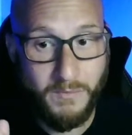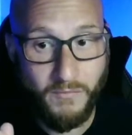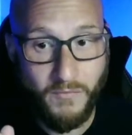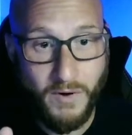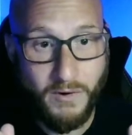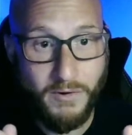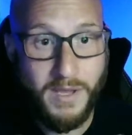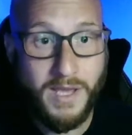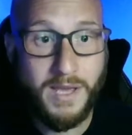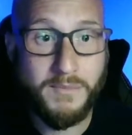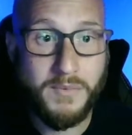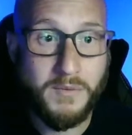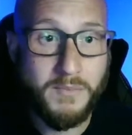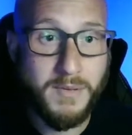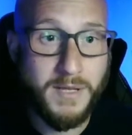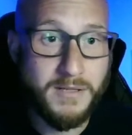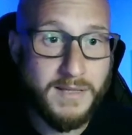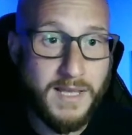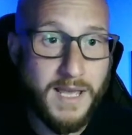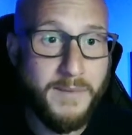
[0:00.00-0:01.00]
very happy
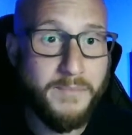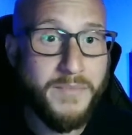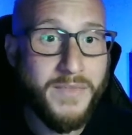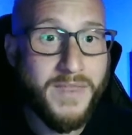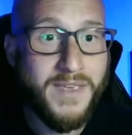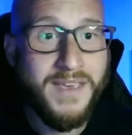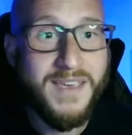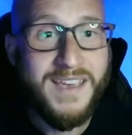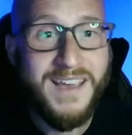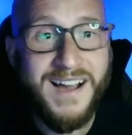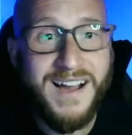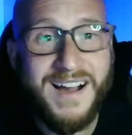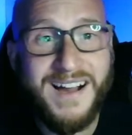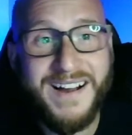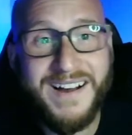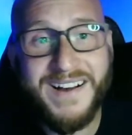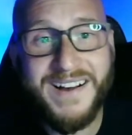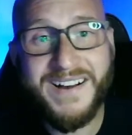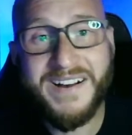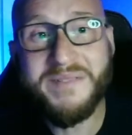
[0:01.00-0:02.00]
about that.
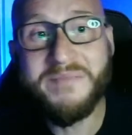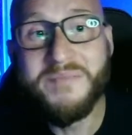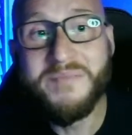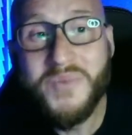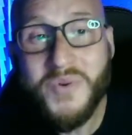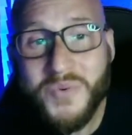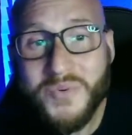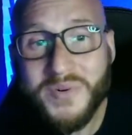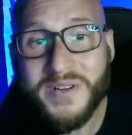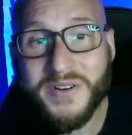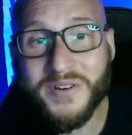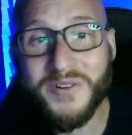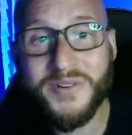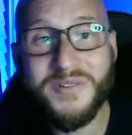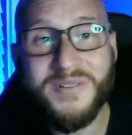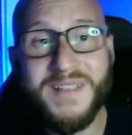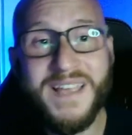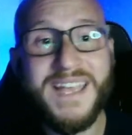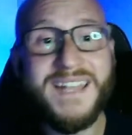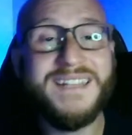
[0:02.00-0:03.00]
Moon
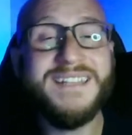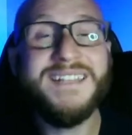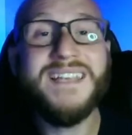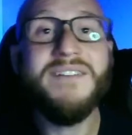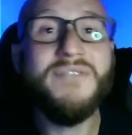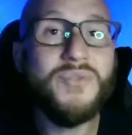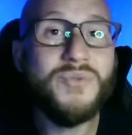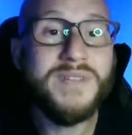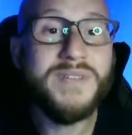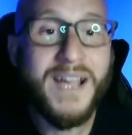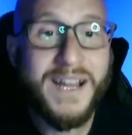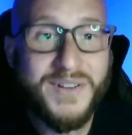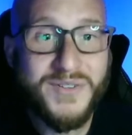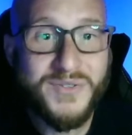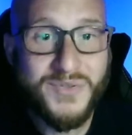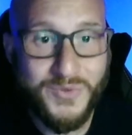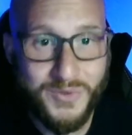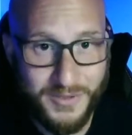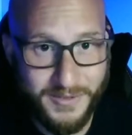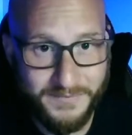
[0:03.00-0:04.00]
Girl and Devil
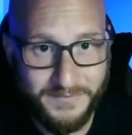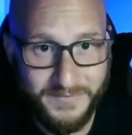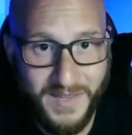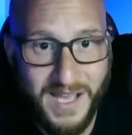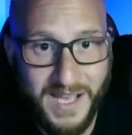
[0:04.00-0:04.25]
Dinosaur,